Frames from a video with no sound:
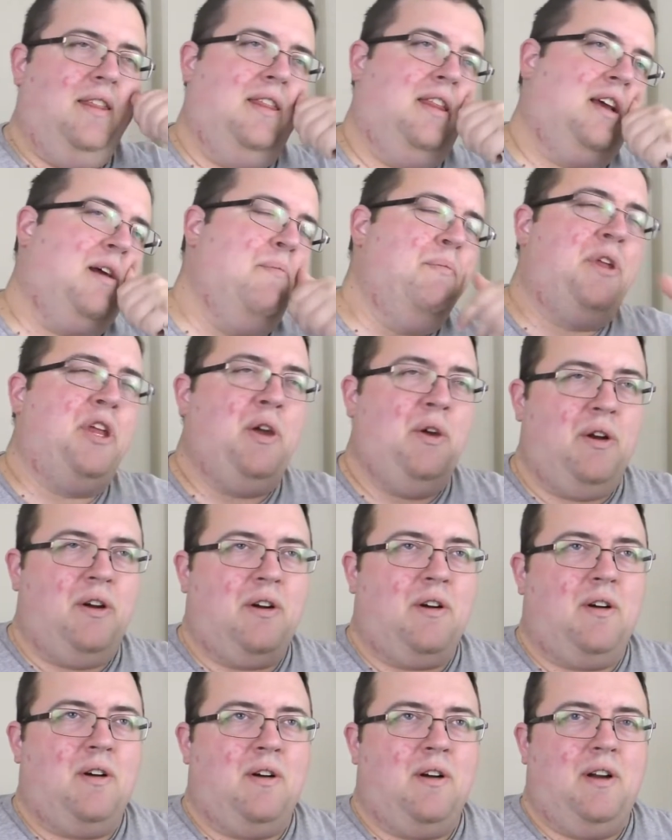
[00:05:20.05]
the
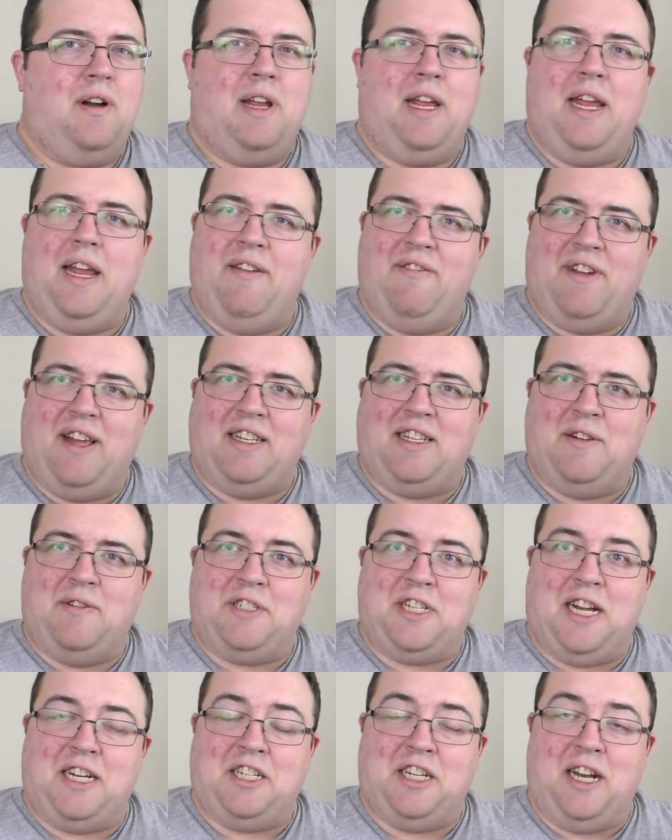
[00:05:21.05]
computer he invented
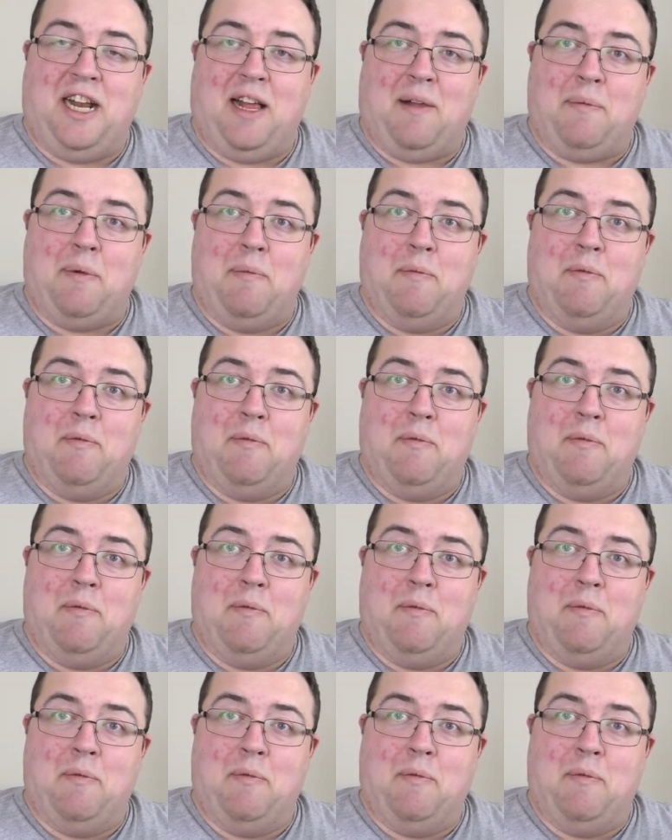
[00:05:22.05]
was actually to help